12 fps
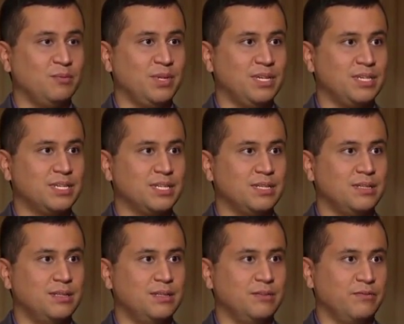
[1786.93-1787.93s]
I mean, it's
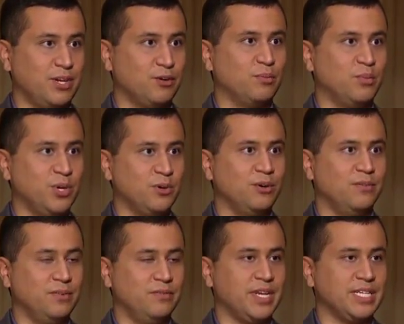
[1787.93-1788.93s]
the Federal Bureau
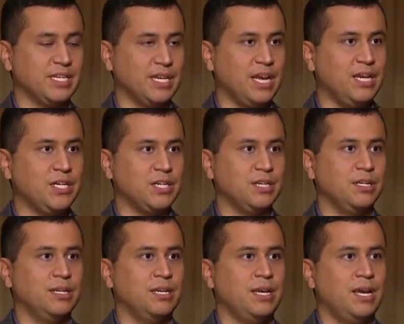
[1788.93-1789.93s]
of
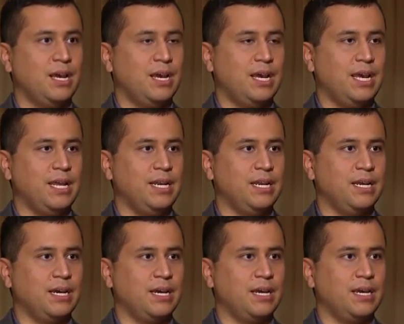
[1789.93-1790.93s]
Investigation,
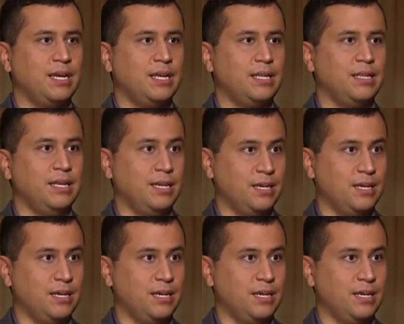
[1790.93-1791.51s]
and they